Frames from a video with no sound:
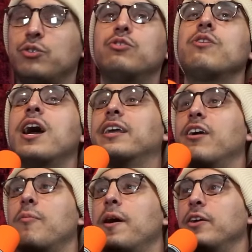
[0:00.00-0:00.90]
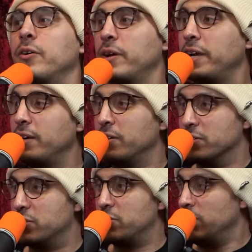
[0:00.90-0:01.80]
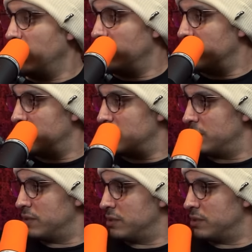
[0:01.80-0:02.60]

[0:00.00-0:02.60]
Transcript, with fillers: You do not care about your ears. You um, don't. But they said